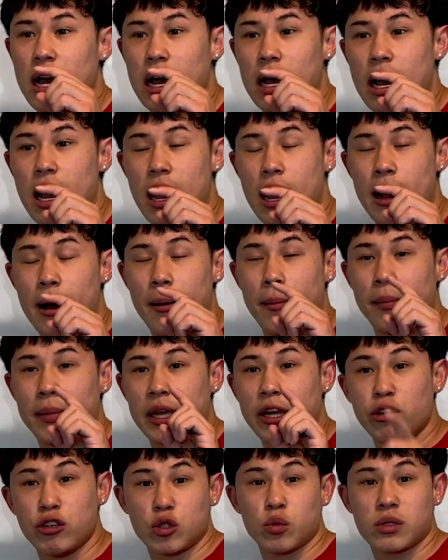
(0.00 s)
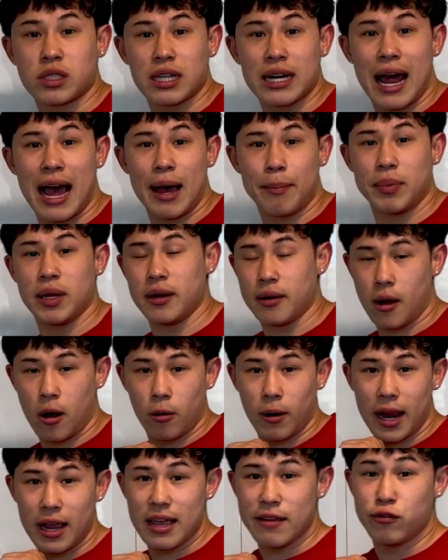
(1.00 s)
here's what's gonna happen. All
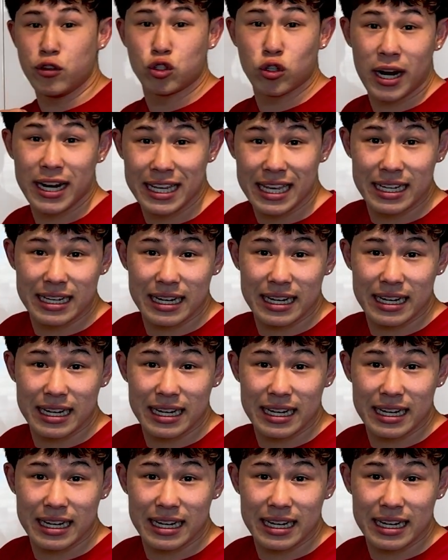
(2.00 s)
right, if you try to get an